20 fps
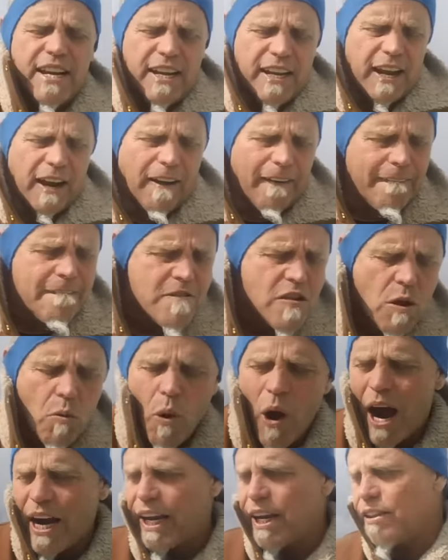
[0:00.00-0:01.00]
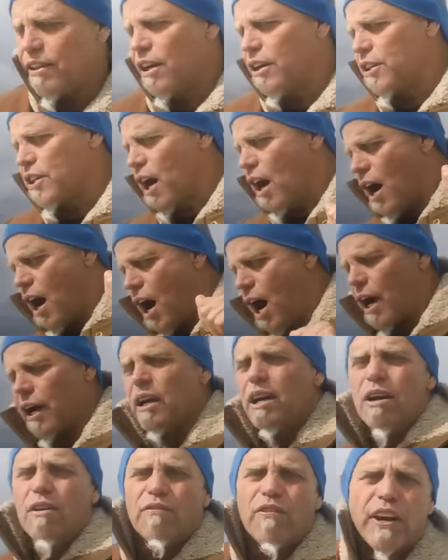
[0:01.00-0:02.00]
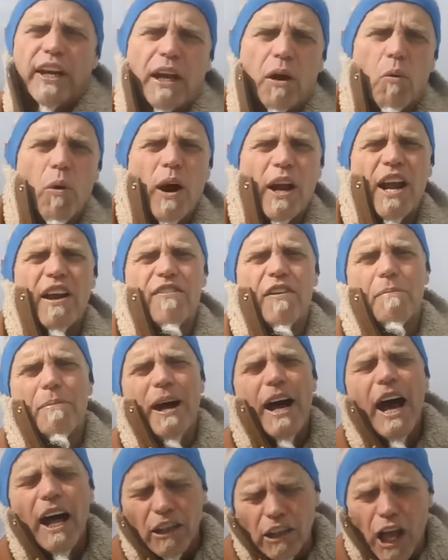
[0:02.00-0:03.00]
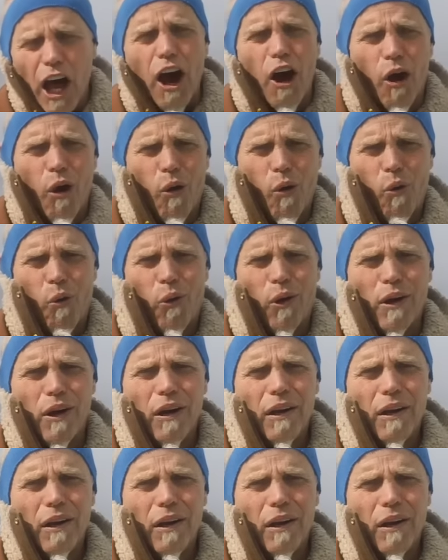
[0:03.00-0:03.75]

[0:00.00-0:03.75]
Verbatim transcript: You know, walking their dog, freaking whatever, but hello.